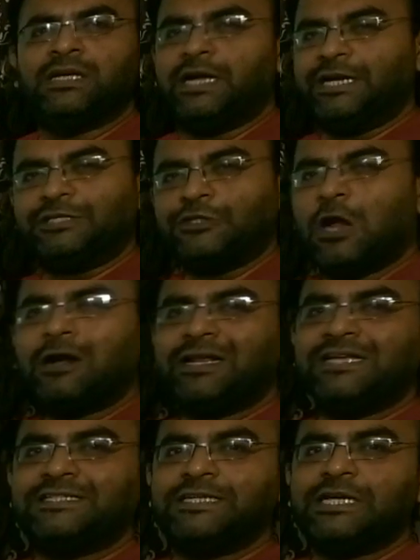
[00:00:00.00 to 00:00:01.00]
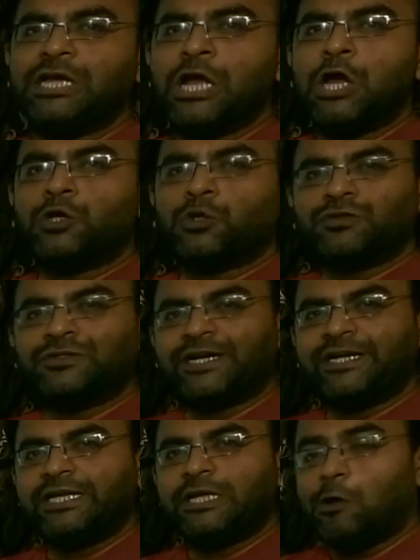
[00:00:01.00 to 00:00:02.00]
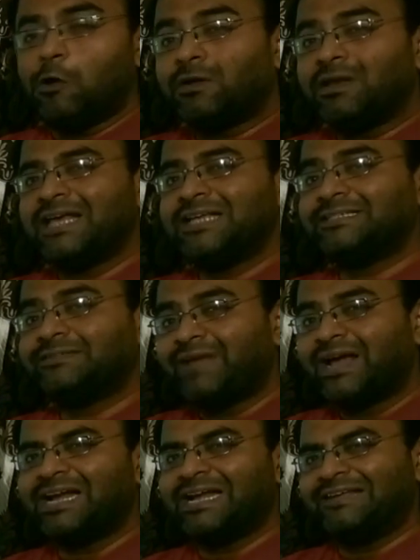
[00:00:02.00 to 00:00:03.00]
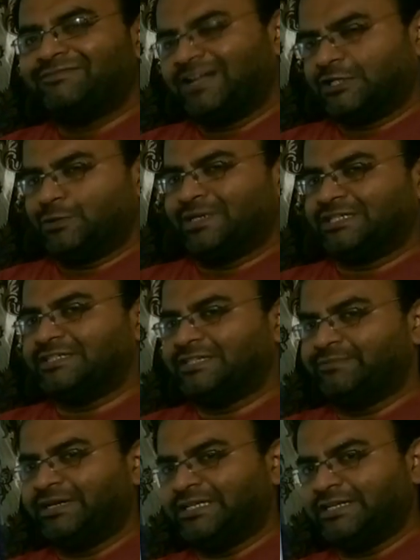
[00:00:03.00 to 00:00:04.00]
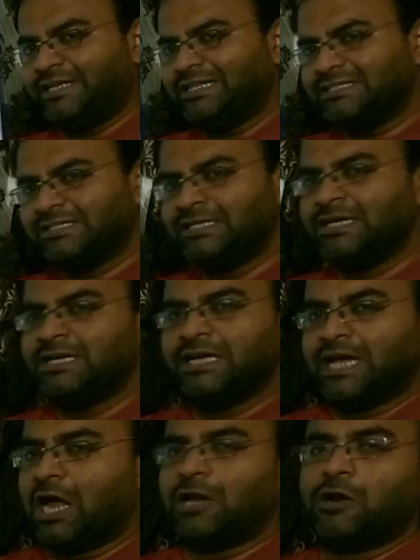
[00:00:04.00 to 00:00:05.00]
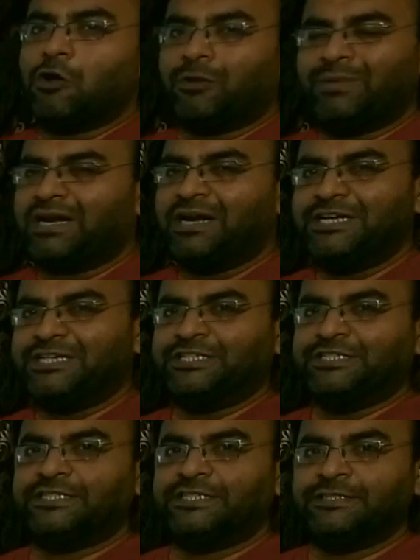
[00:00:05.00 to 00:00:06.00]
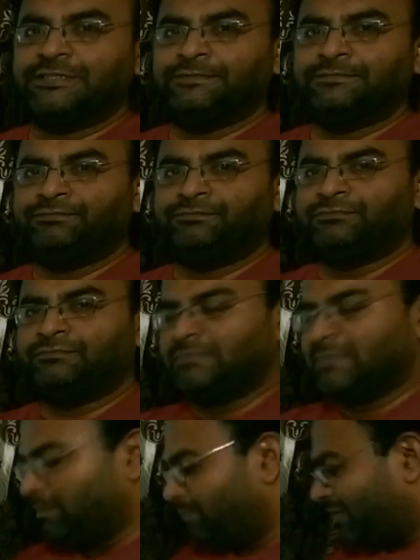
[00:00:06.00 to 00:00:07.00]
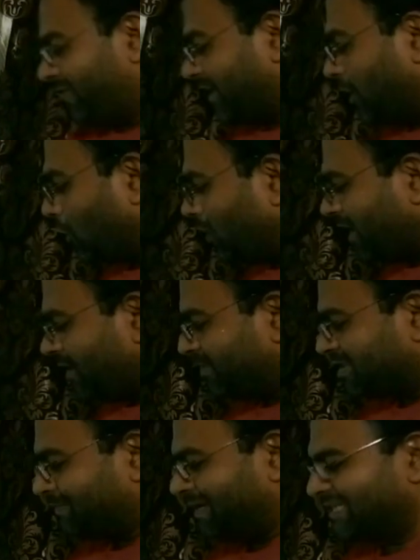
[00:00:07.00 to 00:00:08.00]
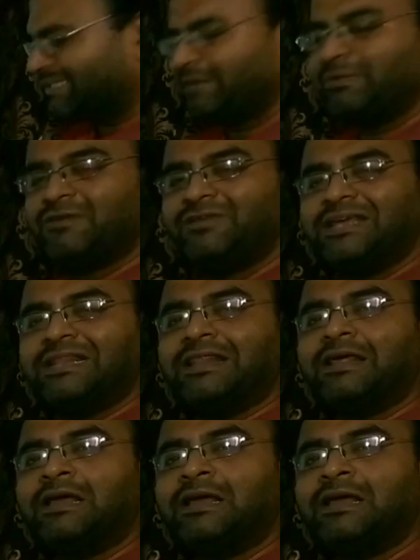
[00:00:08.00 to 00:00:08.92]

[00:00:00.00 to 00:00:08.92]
It is not easy to study localized magnetic fluctuations in materials under normal conditions. But when gadolinium is placed in between